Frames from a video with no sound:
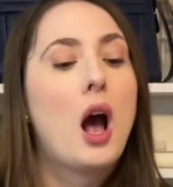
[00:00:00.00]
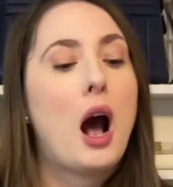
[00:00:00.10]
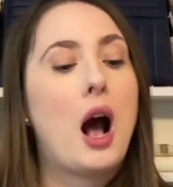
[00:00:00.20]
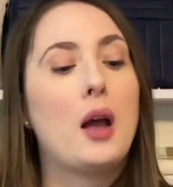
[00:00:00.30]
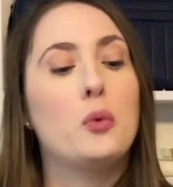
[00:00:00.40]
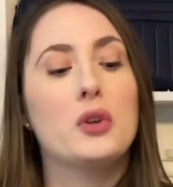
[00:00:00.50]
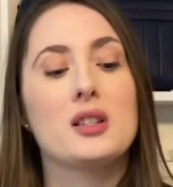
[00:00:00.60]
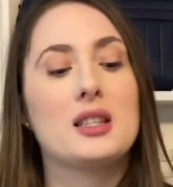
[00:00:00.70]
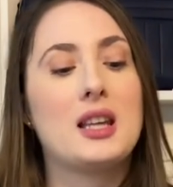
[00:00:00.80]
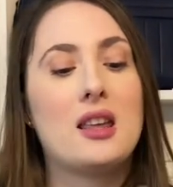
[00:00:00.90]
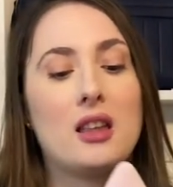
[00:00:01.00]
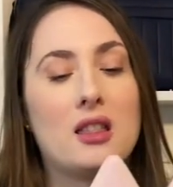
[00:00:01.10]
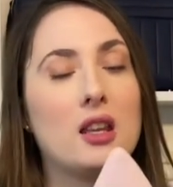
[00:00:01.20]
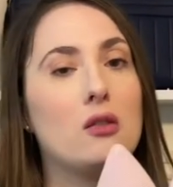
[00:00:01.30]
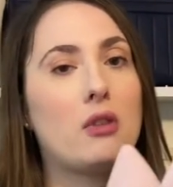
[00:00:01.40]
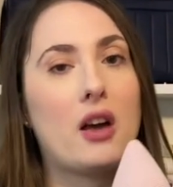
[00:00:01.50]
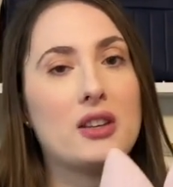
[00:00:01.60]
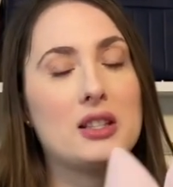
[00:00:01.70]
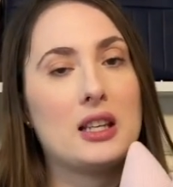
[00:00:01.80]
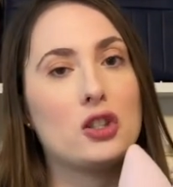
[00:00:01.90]
I wouldn't say that the
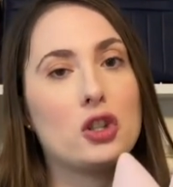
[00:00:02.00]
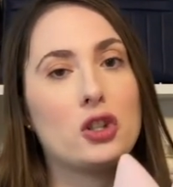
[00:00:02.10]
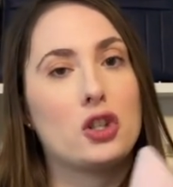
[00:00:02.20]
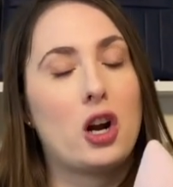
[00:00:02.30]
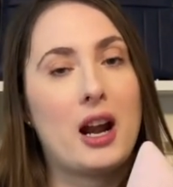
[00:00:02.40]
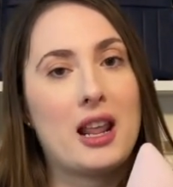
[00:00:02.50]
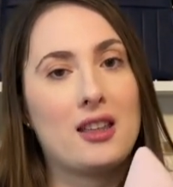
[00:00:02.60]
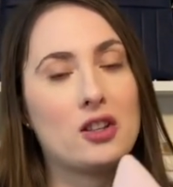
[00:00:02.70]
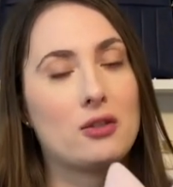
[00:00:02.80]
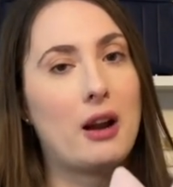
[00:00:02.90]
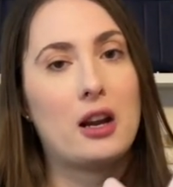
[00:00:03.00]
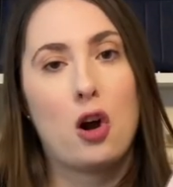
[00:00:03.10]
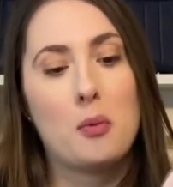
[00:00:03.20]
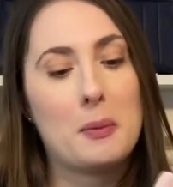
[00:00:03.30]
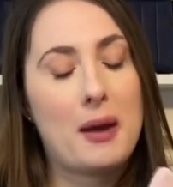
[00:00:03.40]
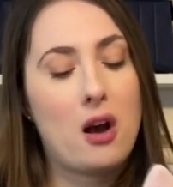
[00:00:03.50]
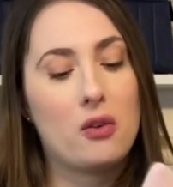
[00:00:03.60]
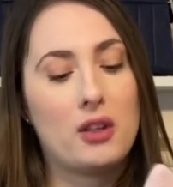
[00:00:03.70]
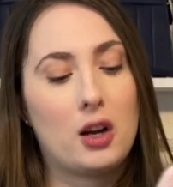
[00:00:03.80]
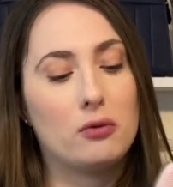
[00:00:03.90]
Rothy's inserts are anything to write home about.
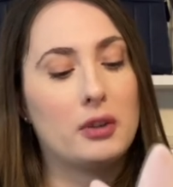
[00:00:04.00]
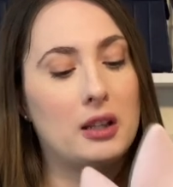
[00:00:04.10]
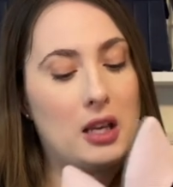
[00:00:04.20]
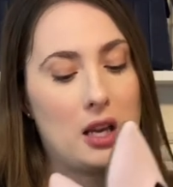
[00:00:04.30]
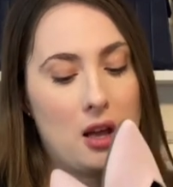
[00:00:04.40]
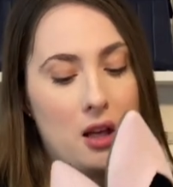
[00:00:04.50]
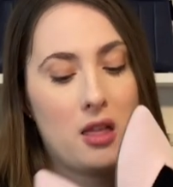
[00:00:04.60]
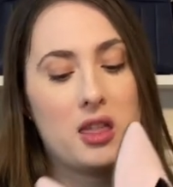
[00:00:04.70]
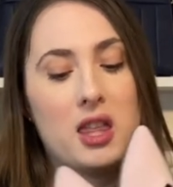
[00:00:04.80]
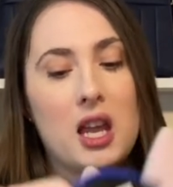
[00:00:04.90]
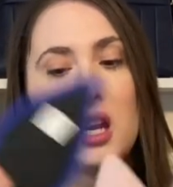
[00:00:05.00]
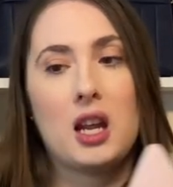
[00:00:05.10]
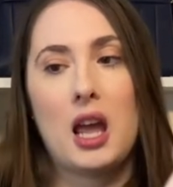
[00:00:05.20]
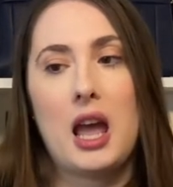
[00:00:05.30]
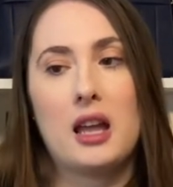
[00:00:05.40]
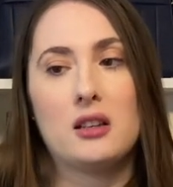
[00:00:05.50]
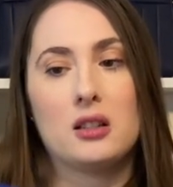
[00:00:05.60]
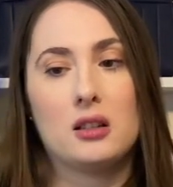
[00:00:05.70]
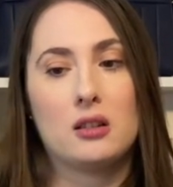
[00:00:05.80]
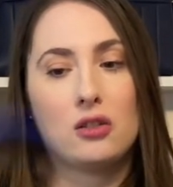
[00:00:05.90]
They're really thin and
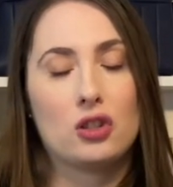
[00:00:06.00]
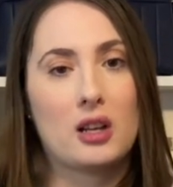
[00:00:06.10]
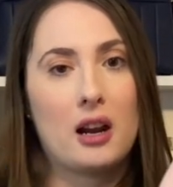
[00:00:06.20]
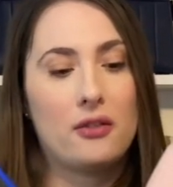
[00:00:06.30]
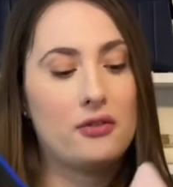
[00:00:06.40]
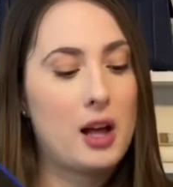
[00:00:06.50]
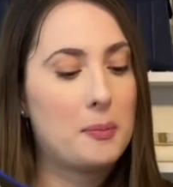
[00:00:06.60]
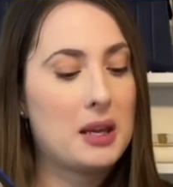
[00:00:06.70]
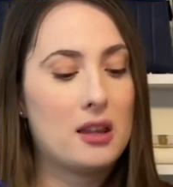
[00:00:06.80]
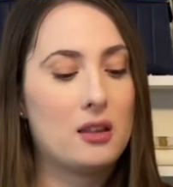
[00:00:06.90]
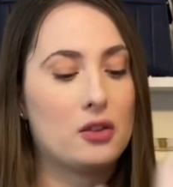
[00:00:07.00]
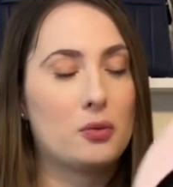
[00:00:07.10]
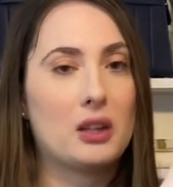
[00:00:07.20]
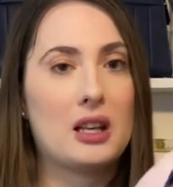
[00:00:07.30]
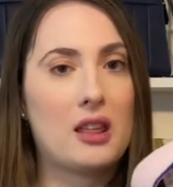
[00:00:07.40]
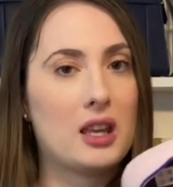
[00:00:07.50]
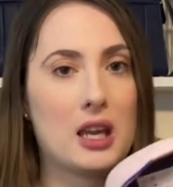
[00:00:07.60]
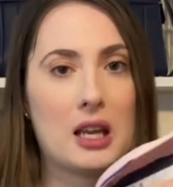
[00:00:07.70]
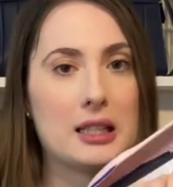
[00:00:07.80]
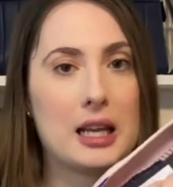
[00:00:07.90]
just kind of floppy. There's really nothing
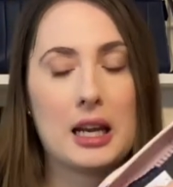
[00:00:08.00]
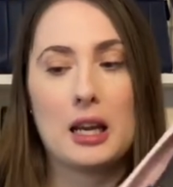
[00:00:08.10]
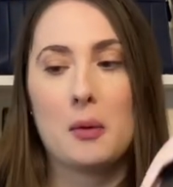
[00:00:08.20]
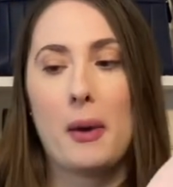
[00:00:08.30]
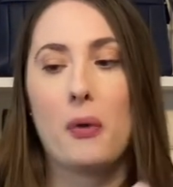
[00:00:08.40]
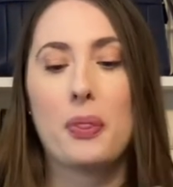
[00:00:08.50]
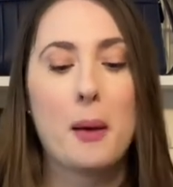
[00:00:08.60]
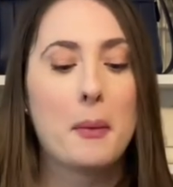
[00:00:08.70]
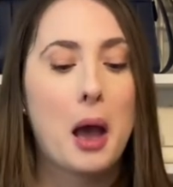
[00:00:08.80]
exciting about them,